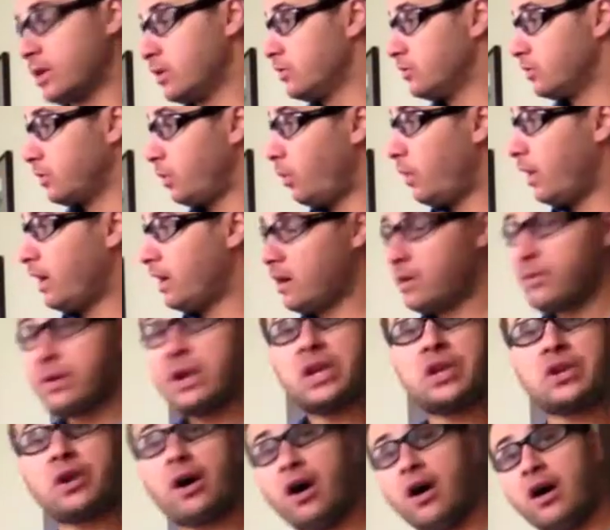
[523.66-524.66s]
So why are
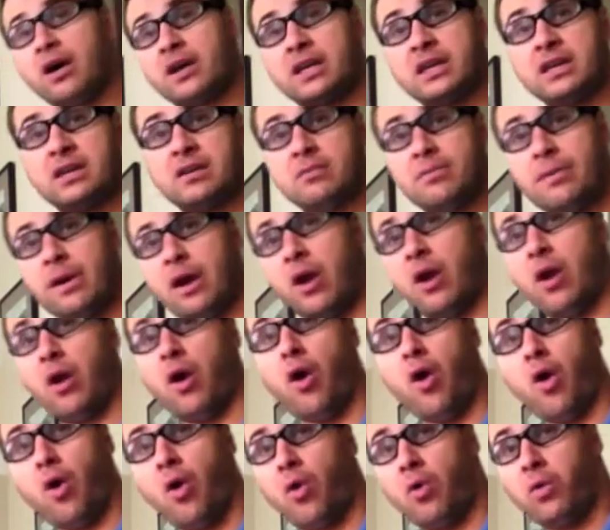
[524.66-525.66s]
we talking
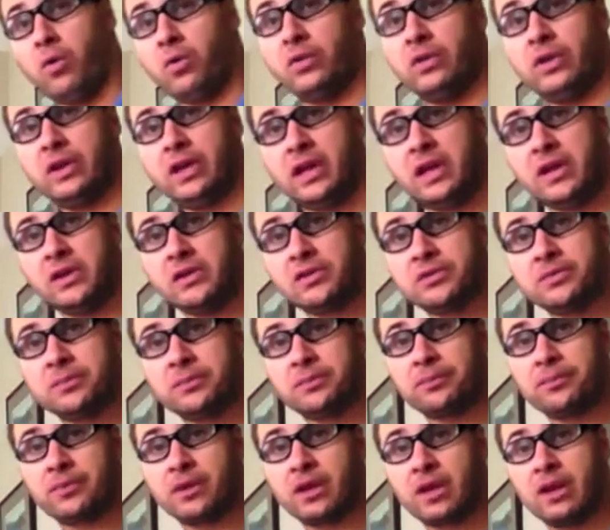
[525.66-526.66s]
about all this?
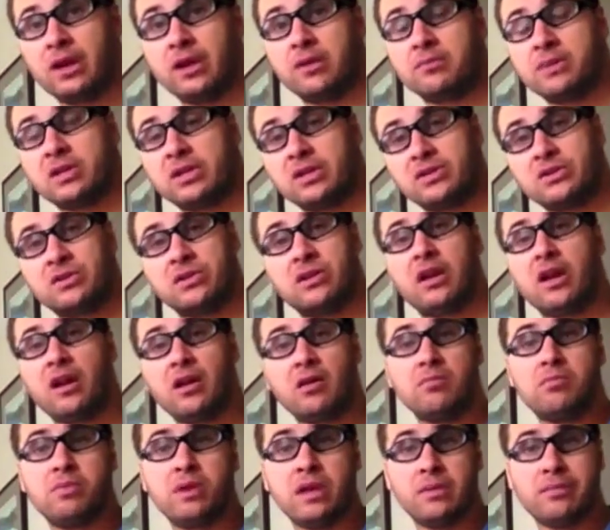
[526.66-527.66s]
Because a lot
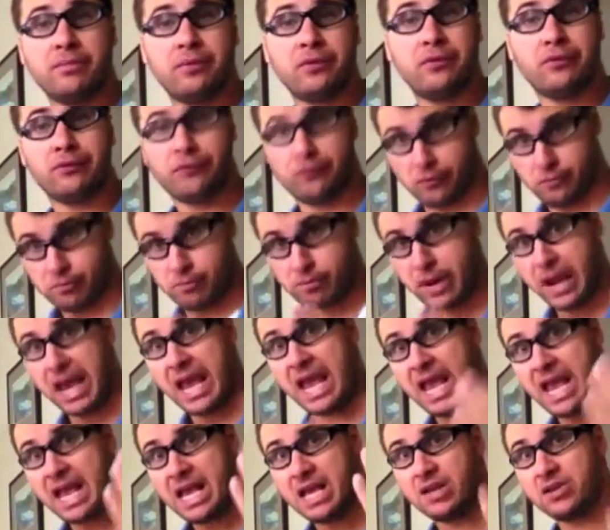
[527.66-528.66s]
of people, for
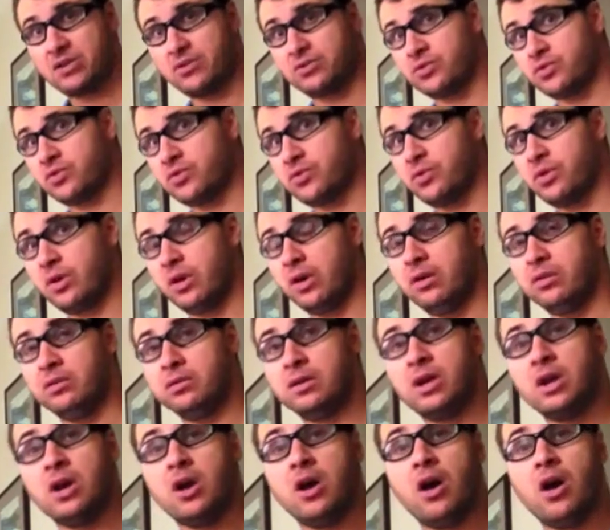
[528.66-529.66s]
pain
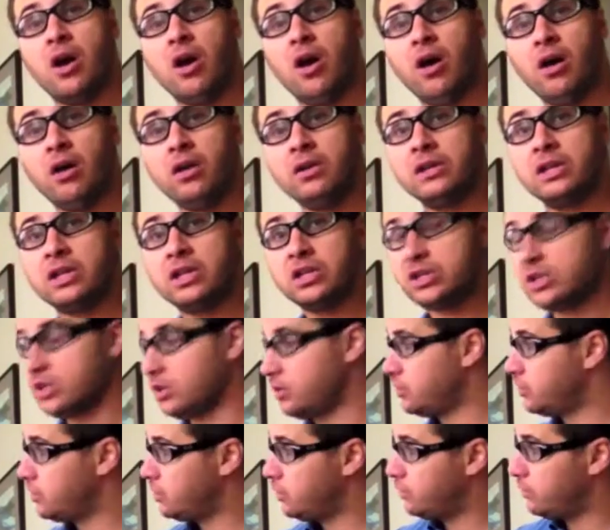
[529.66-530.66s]
control, all they're going
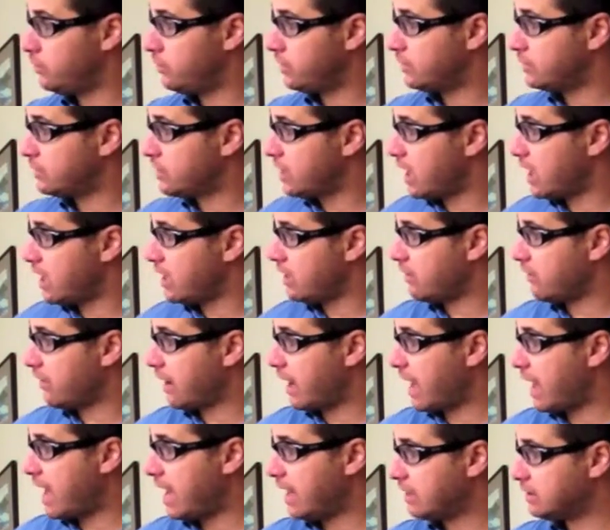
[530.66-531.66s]
to do is kind of
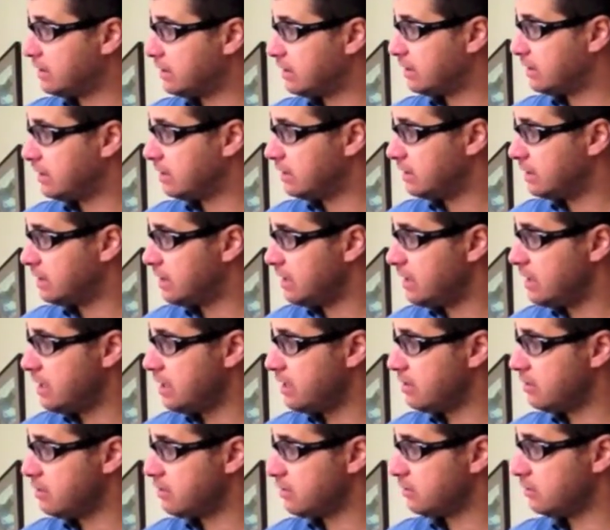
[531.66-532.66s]
act
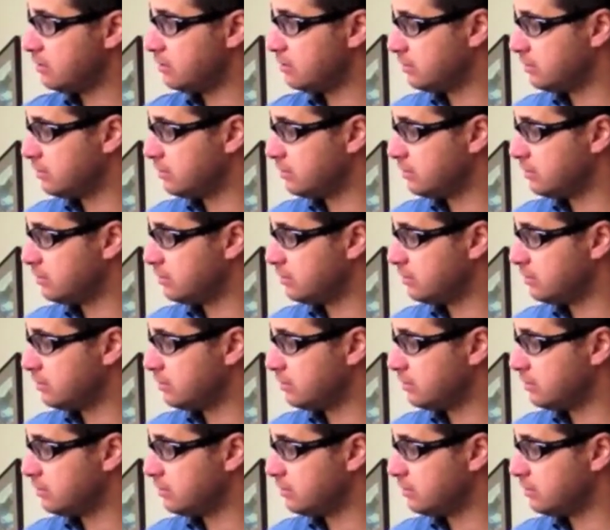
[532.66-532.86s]
here